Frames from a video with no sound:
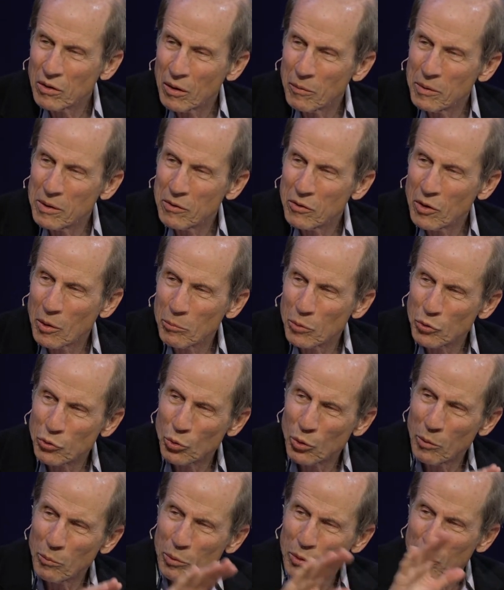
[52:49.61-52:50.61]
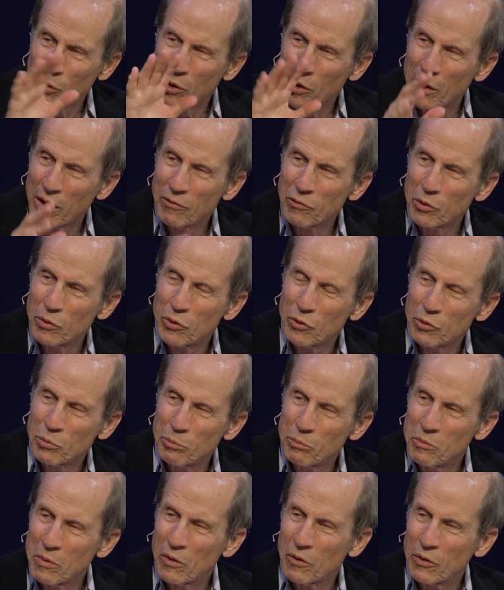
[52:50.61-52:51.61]
I mean, the numbers are up a little after this
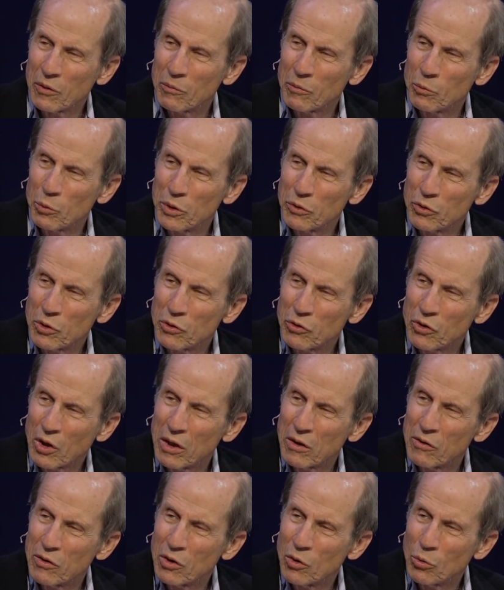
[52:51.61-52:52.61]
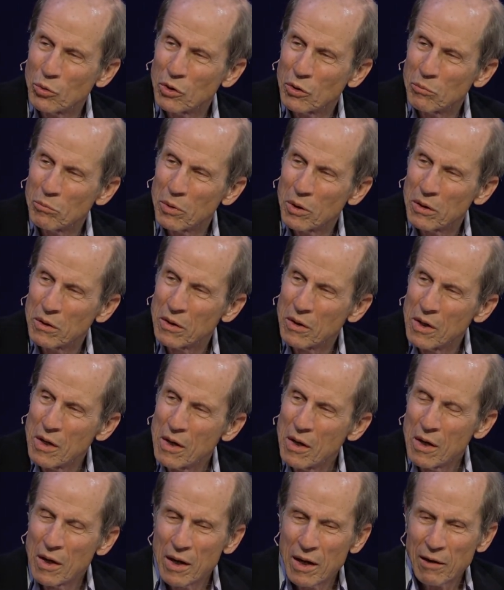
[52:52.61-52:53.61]
recent State of the Union, but
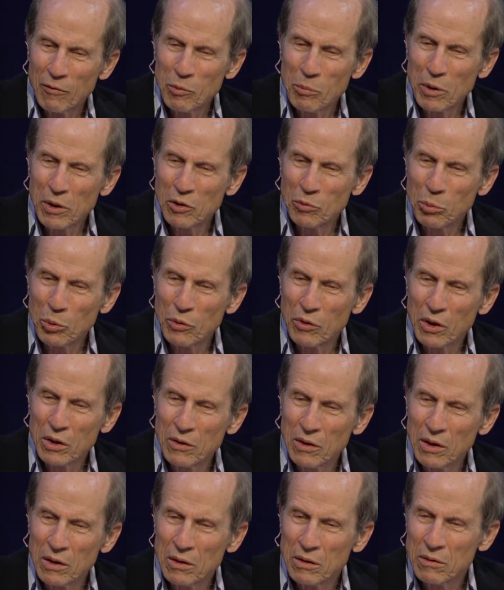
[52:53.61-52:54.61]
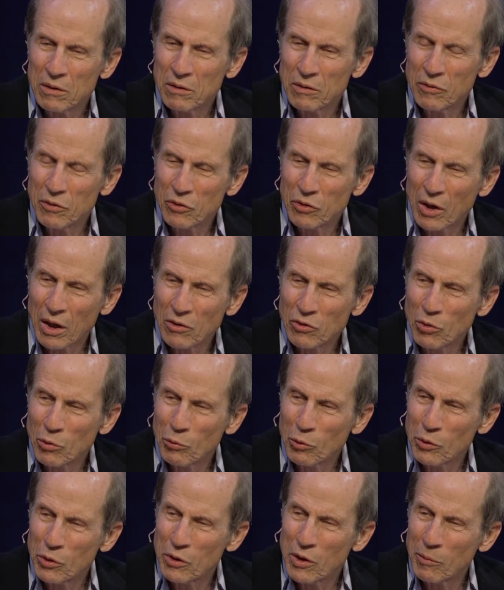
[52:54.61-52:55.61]
everybody's predicting a disaster
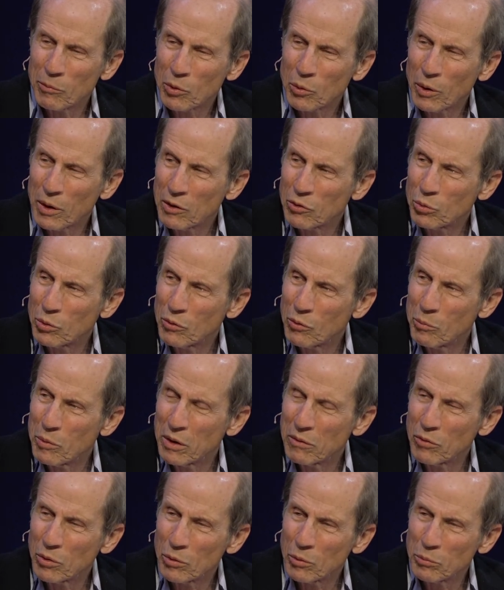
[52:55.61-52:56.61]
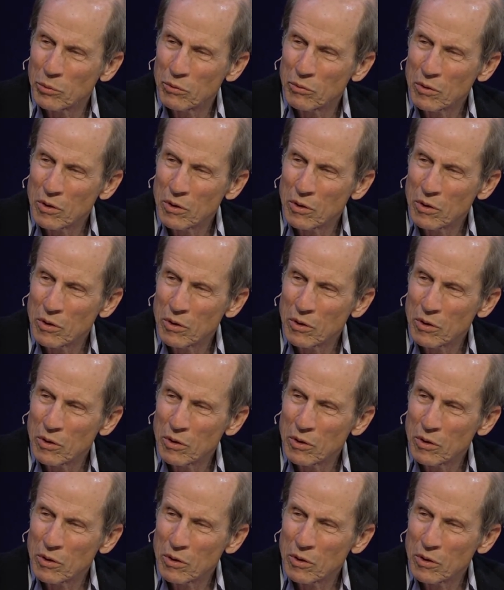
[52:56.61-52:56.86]
for the Democrats with the midterms.